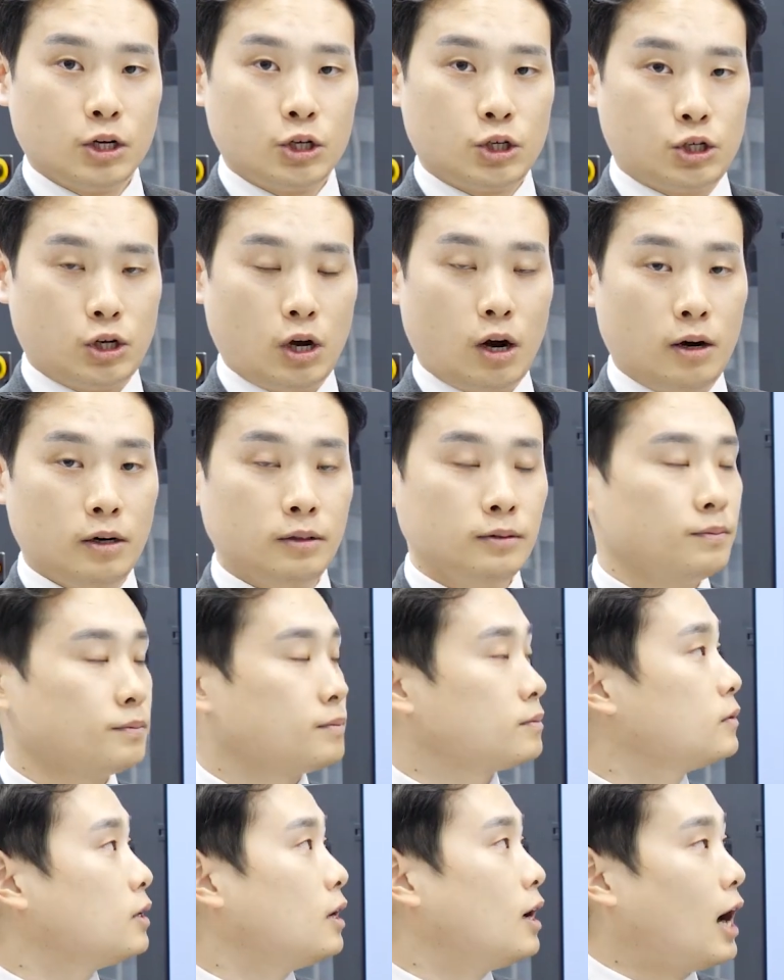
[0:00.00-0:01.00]
So
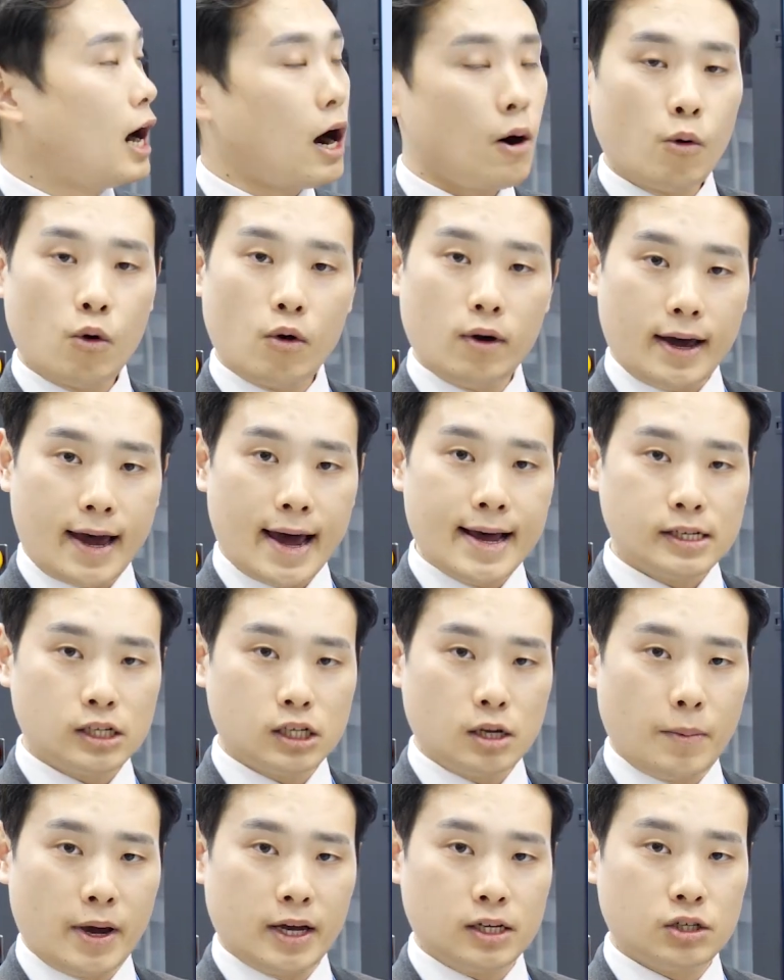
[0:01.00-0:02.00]
our
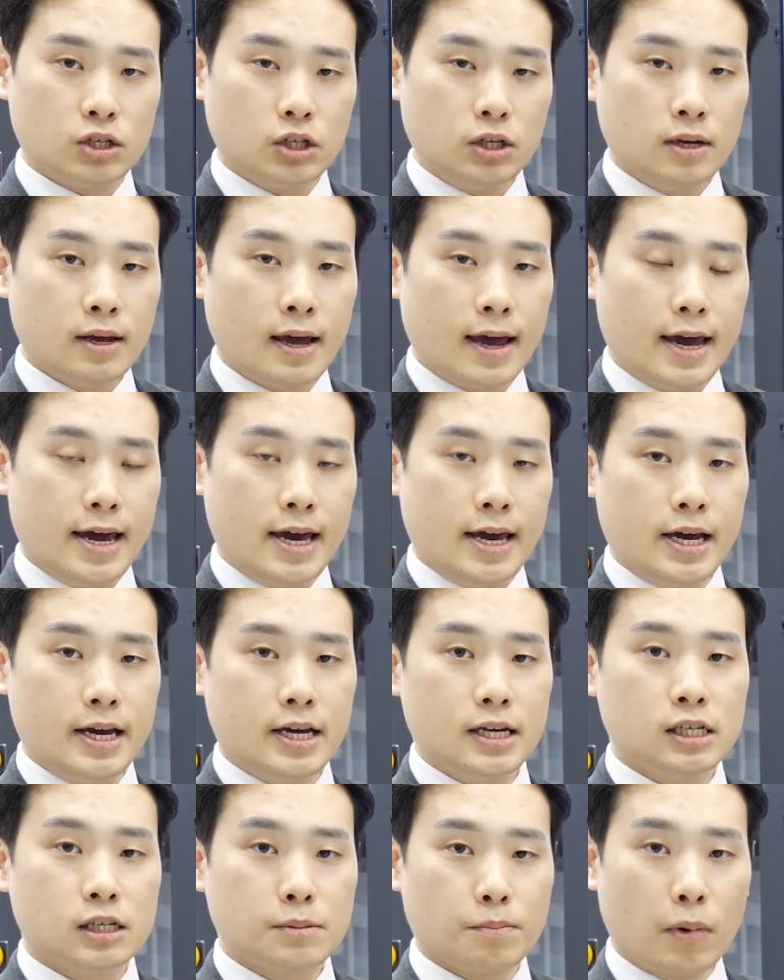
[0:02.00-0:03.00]
SMX
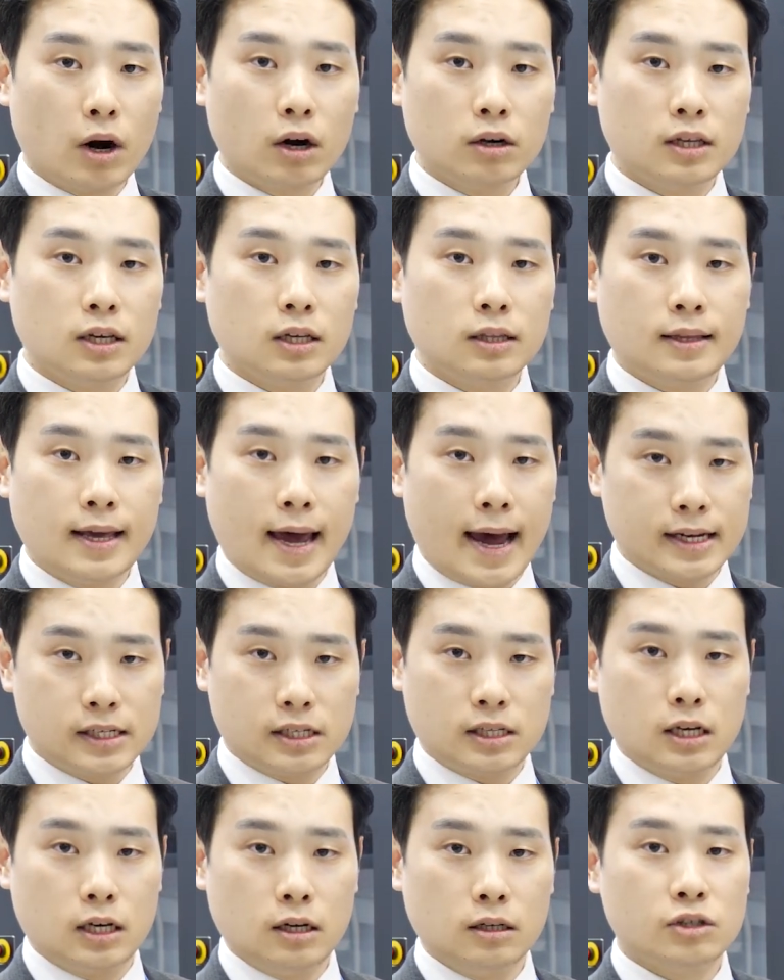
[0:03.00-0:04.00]
is
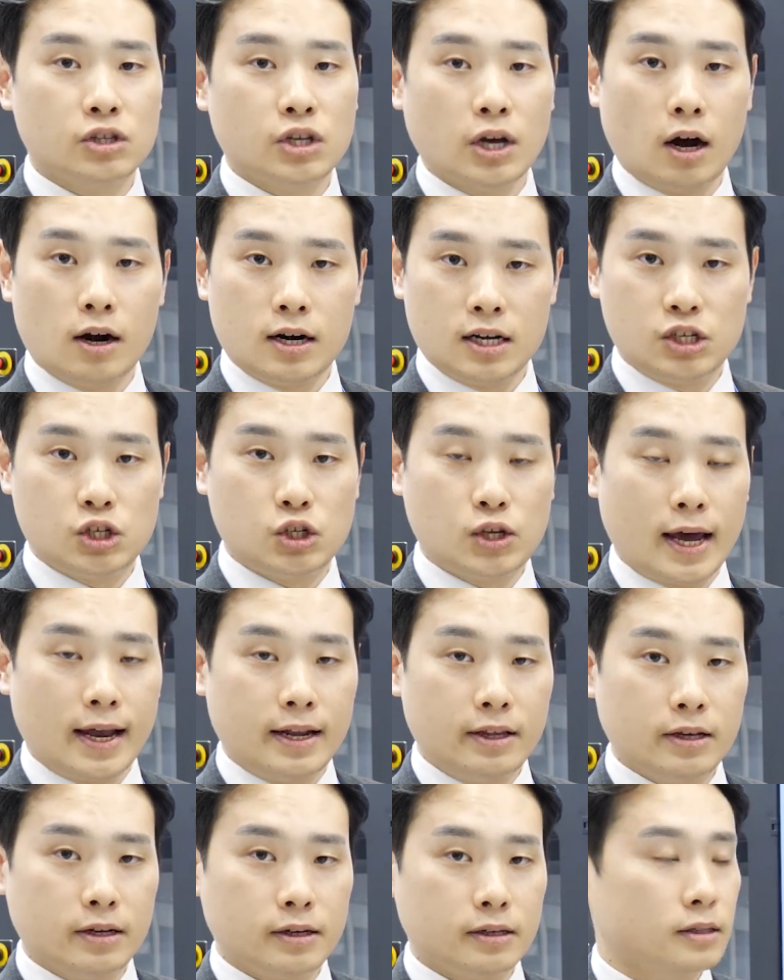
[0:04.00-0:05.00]
multitasking turning
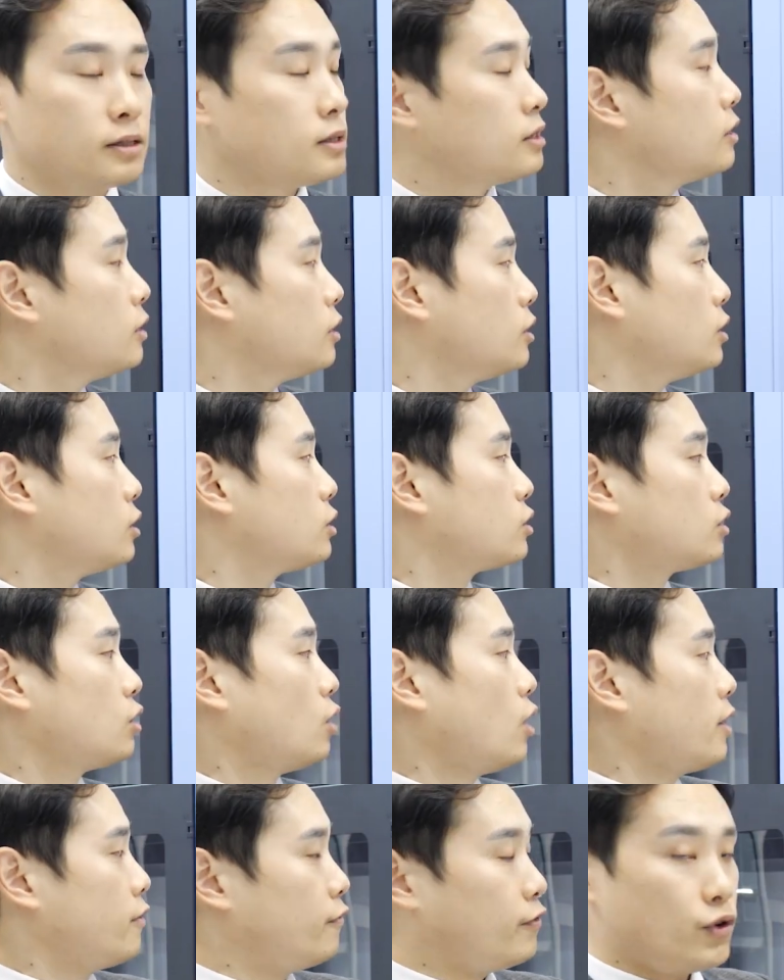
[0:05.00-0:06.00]
center.
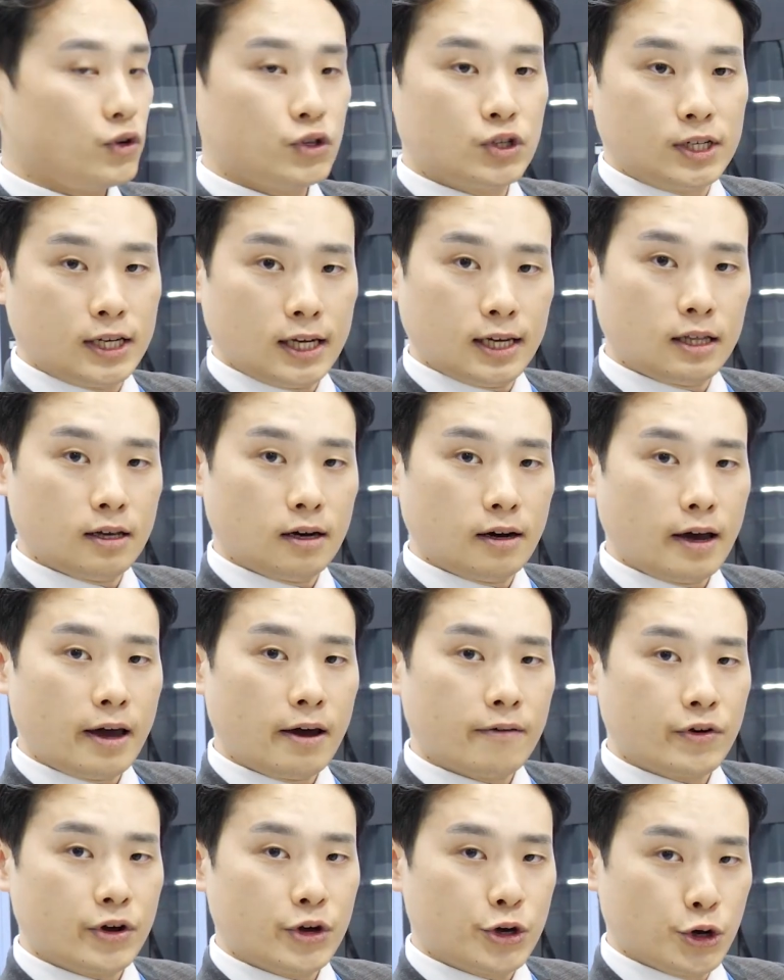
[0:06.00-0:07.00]
So if you see the
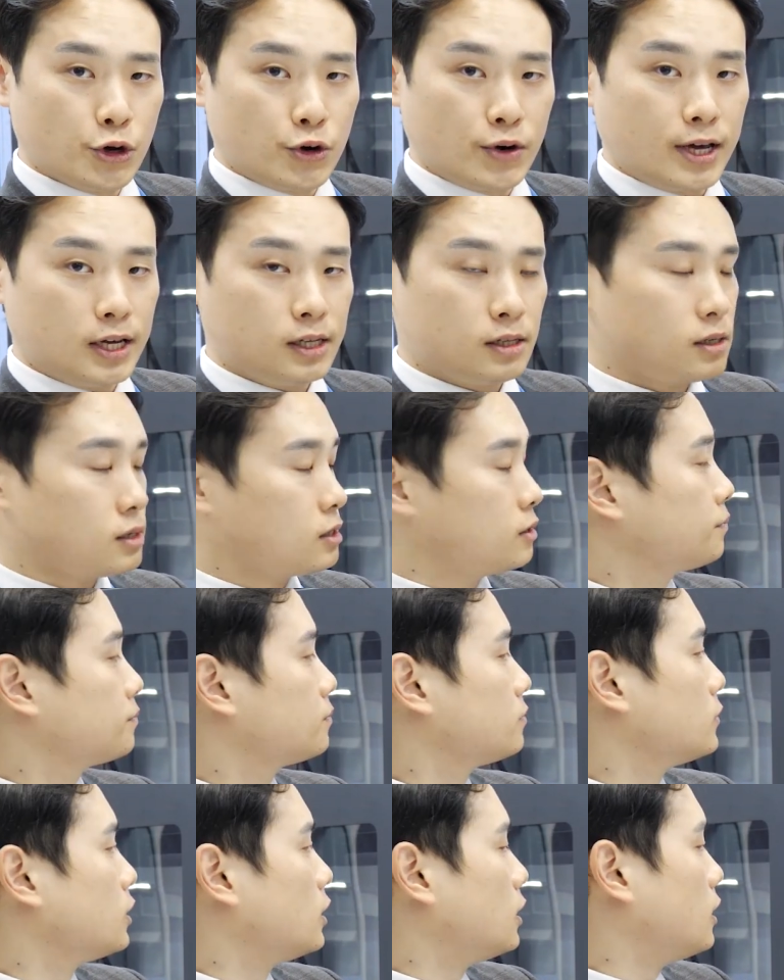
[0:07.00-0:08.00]
every units,
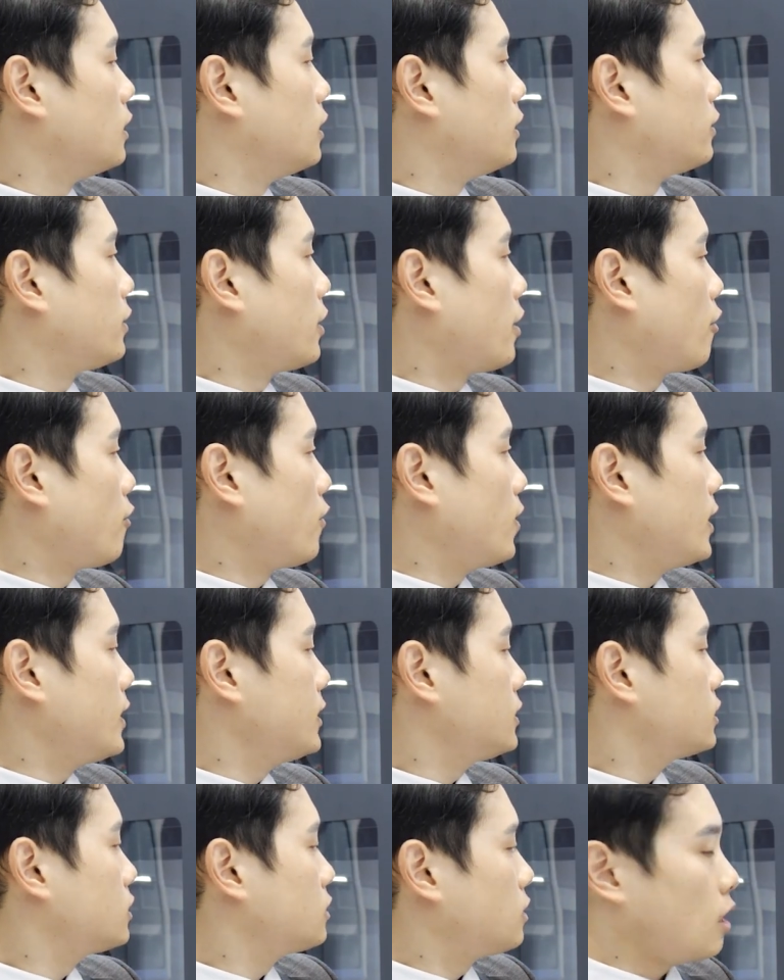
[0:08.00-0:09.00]
there
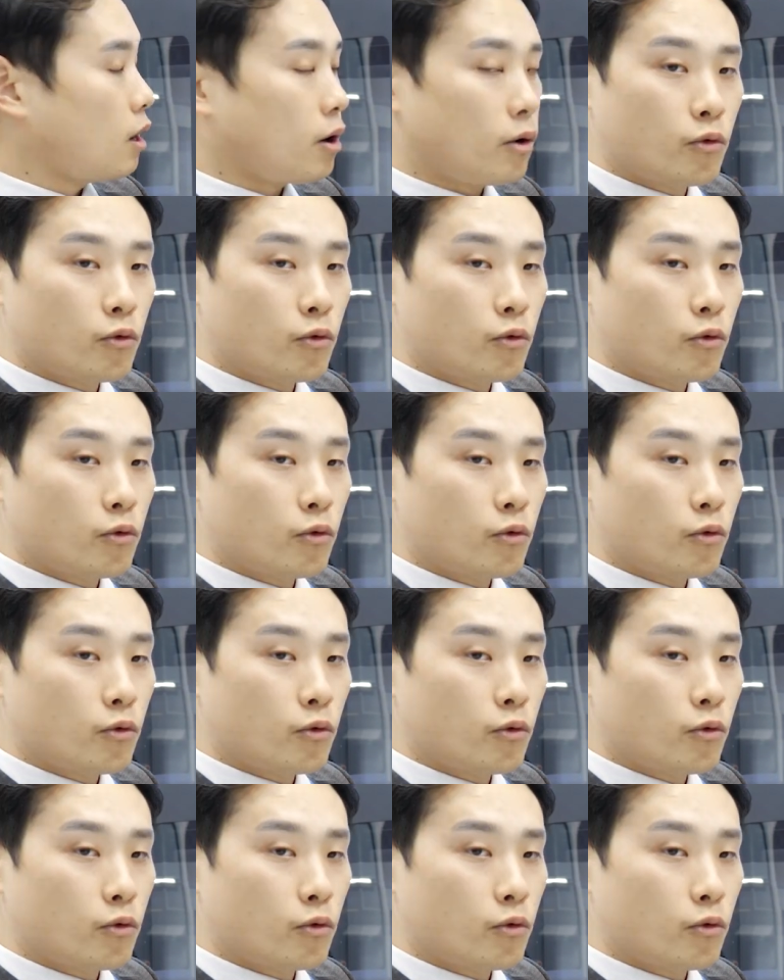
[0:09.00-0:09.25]
is a